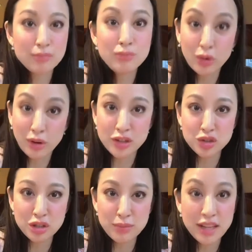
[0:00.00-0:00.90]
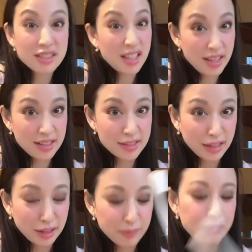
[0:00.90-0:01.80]
More on toothpaste in a
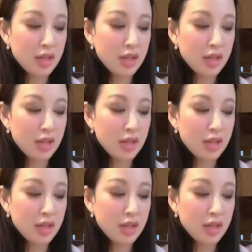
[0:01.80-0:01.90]
second.